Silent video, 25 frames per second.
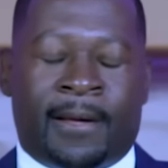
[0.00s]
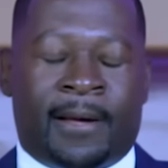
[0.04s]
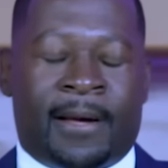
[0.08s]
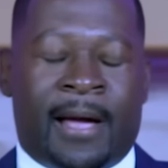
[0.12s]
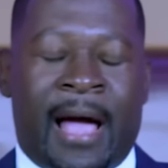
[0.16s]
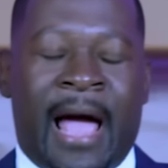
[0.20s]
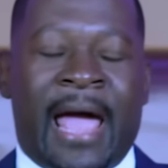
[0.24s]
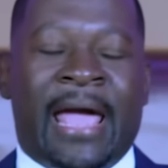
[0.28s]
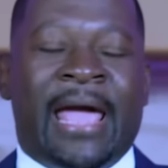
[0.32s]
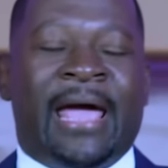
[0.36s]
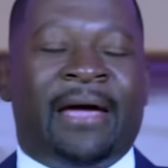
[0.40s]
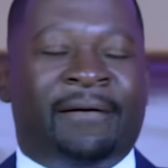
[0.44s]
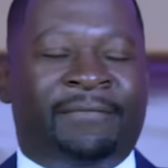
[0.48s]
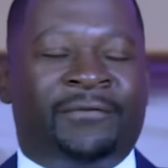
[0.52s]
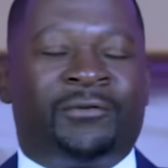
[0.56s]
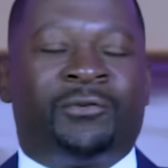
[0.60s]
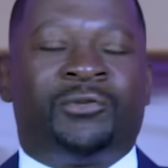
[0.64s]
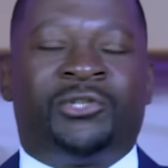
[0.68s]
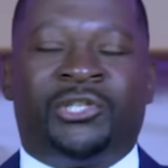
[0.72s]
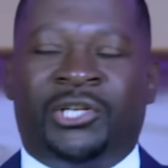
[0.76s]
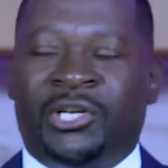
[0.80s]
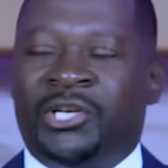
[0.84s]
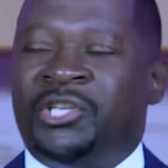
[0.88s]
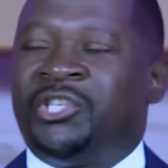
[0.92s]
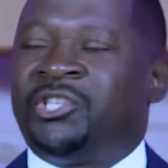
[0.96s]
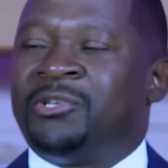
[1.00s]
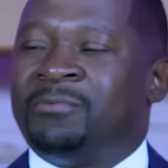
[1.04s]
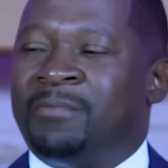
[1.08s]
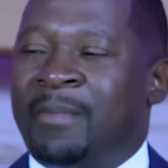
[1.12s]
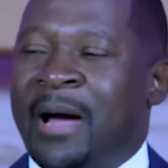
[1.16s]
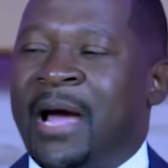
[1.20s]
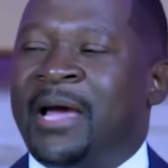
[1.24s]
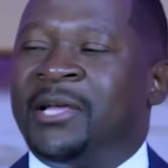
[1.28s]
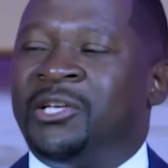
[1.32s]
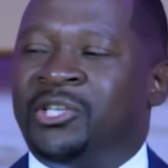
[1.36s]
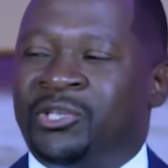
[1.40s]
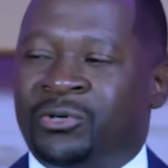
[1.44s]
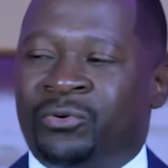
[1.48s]
I have to teach
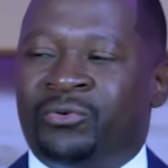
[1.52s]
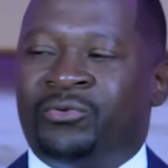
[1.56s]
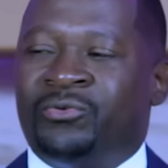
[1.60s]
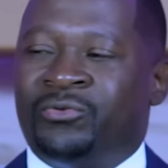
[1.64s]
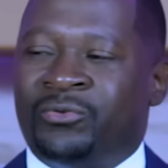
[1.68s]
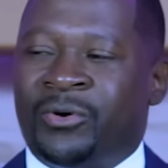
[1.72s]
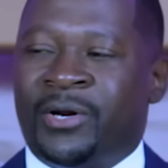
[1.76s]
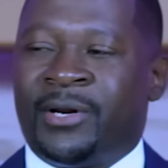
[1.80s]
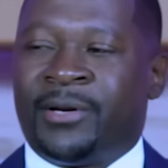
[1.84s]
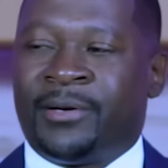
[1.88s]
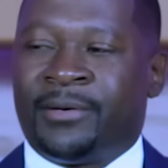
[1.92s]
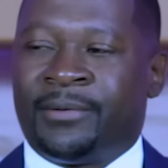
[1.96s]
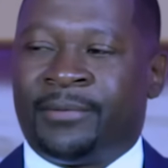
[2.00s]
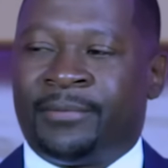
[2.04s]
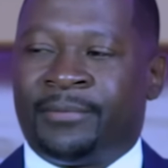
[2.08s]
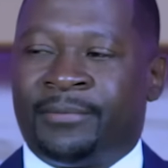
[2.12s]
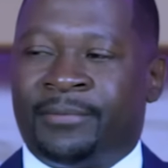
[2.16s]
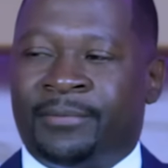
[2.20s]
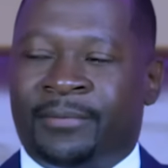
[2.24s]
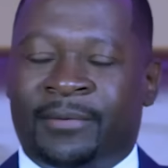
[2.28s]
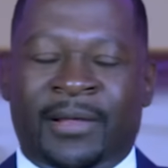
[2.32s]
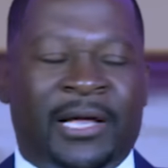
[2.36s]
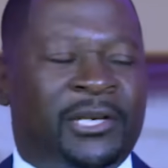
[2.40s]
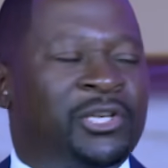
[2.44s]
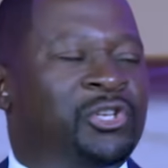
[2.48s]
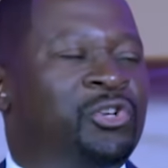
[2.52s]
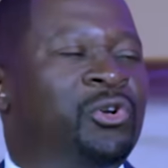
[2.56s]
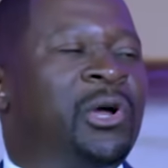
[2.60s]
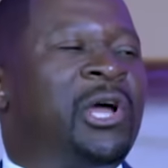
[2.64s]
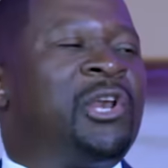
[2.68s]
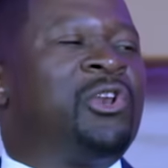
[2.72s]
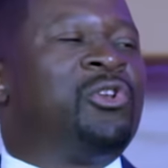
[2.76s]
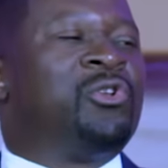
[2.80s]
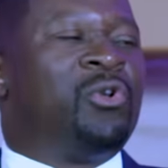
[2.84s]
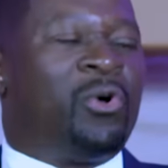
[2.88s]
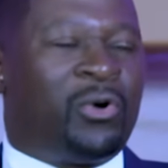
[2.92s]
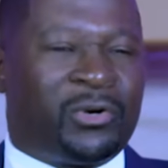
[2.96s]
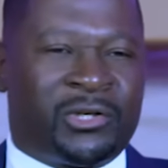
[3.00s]
my children that you are
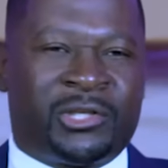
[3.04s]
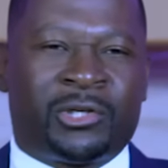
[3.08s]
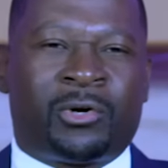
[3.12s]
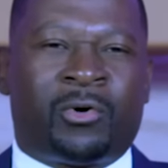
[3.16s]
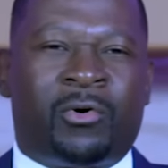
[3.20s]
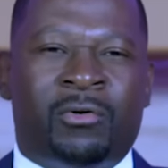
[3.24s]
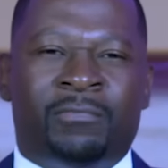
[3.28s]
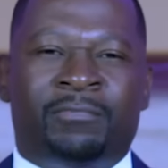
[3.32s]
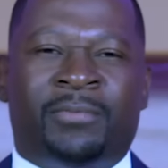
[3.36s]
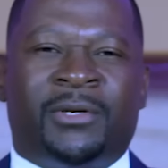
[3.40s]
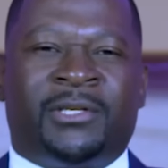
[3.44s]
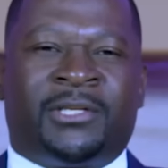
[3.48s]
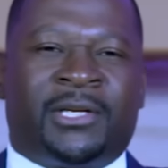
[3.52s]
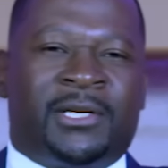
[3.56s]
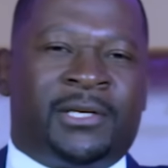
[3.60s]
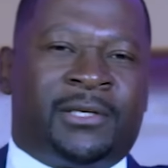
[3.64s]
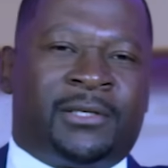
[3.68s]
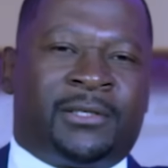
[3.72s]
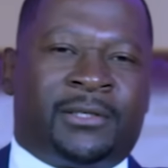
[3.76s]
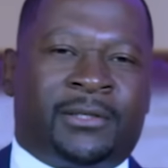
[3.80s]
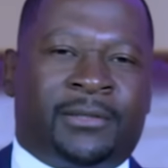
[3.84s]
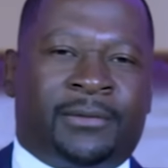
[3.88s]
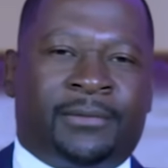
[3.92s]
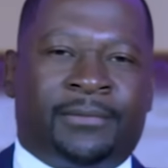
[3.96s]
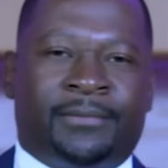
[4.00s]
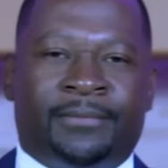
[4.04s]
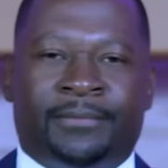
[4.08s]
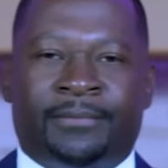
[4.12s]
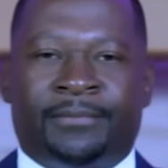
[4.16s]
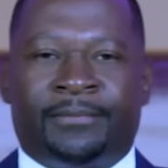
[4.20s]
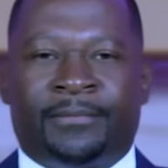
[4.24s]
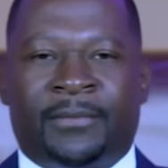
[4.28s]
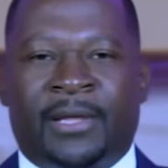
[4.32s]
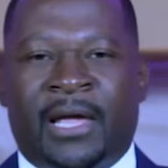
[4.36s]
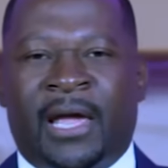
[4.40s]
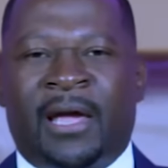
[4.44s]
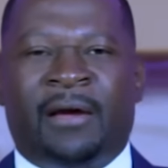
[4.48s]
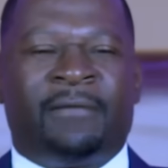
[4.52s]
not competent.
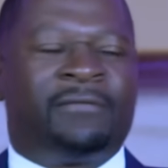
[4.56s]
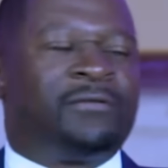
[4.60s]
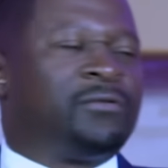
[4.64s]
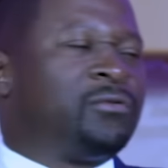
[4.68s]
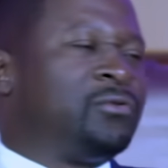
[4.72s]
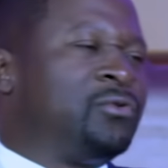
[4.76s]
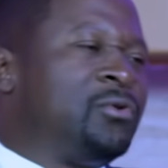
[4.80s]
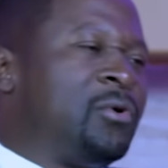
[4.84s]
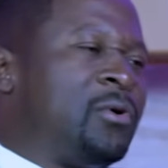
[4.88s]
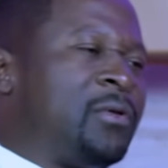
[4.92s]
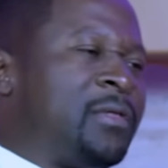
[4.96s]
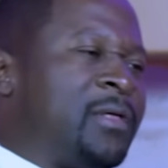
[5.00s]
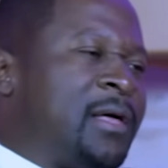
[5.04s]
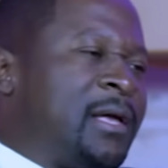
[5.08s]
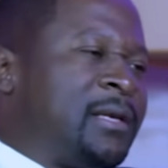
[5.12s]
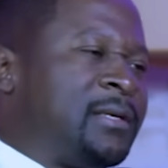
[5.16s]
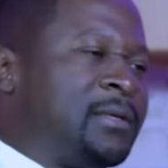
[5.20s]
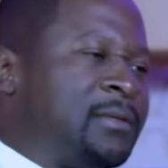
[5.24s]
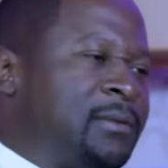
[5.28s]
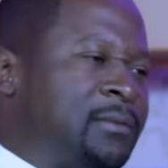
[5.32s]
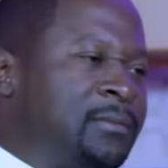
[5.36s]
They have to know that.